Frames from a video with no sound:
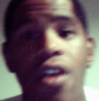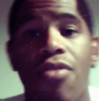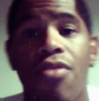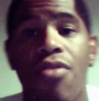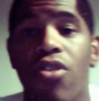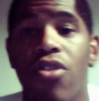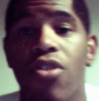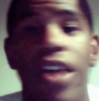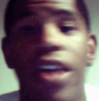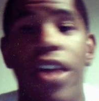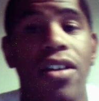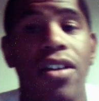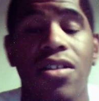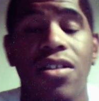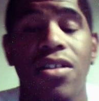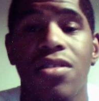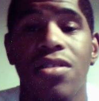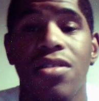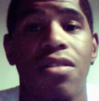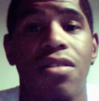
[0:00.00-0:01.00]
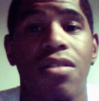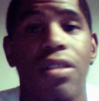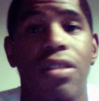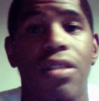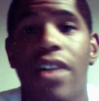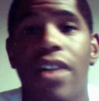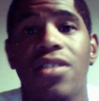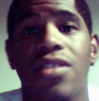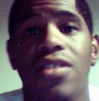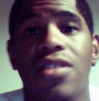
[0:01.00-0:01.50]
So you gotta
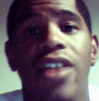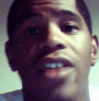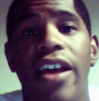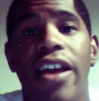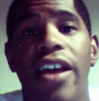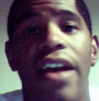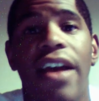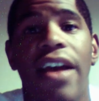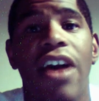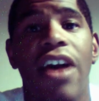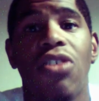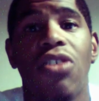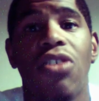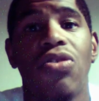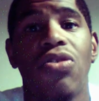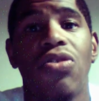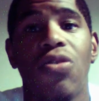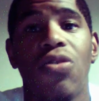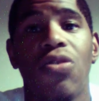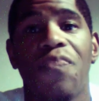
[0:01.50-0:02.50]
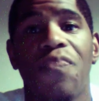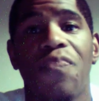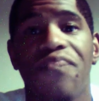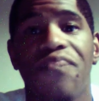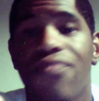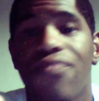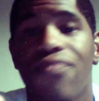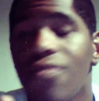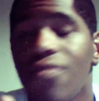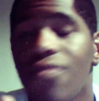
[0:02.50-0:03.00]
understand how
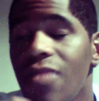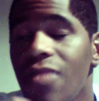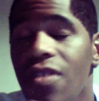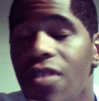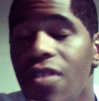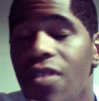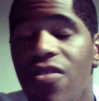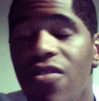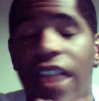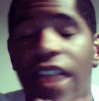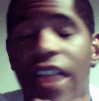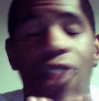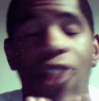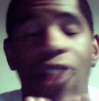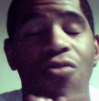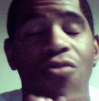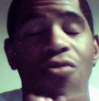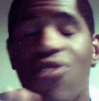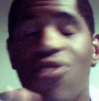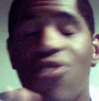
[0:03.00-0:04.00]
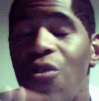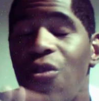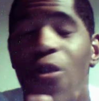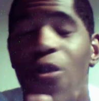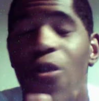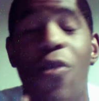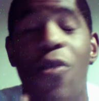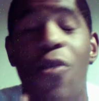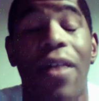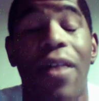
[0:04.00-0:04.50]
you gotta, don't
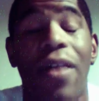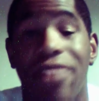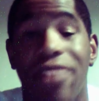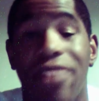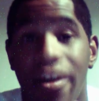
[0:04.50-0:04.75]
worry about